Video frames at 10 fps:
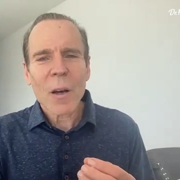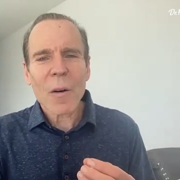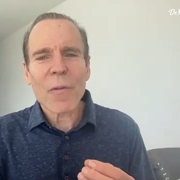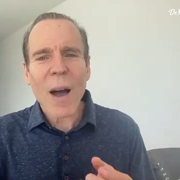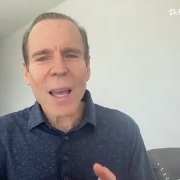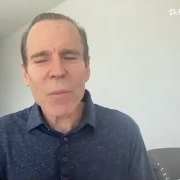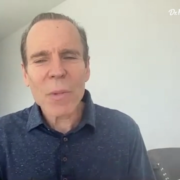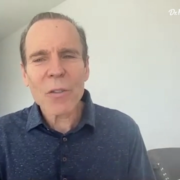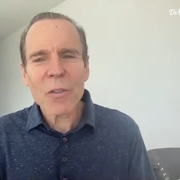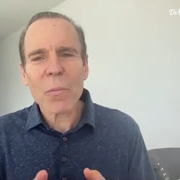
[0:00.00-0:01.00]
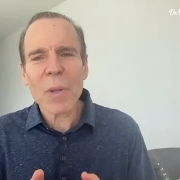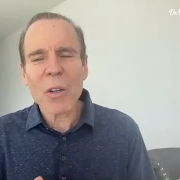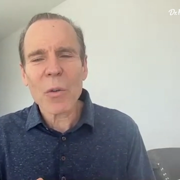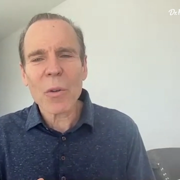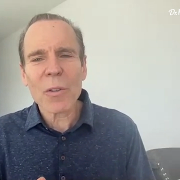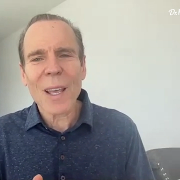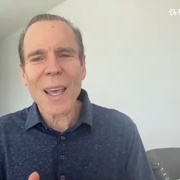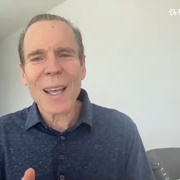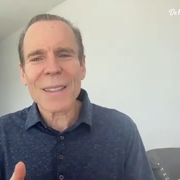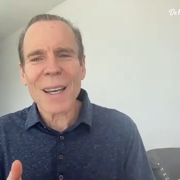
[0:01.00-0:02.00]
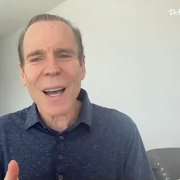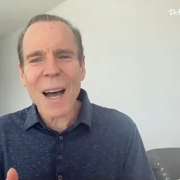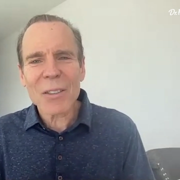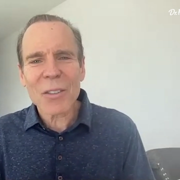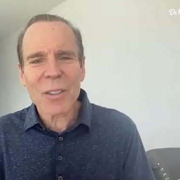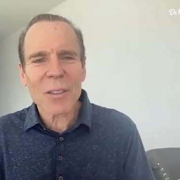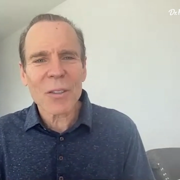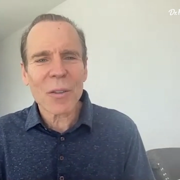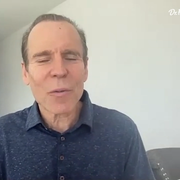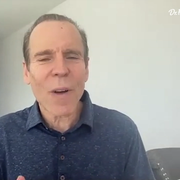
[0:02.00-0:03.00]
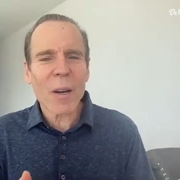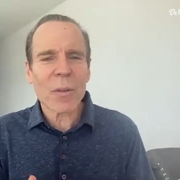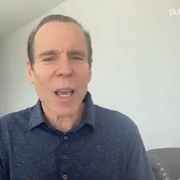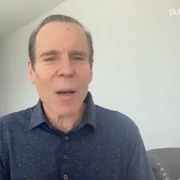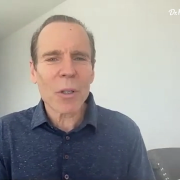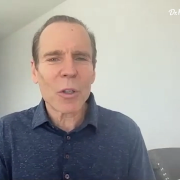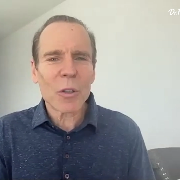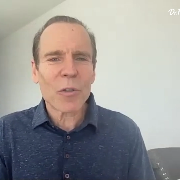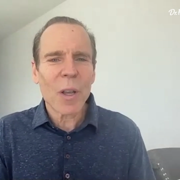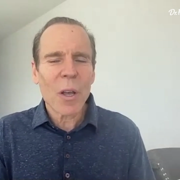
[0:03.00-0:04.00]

of vitamins, minerals, antioxidants, and phytochemicals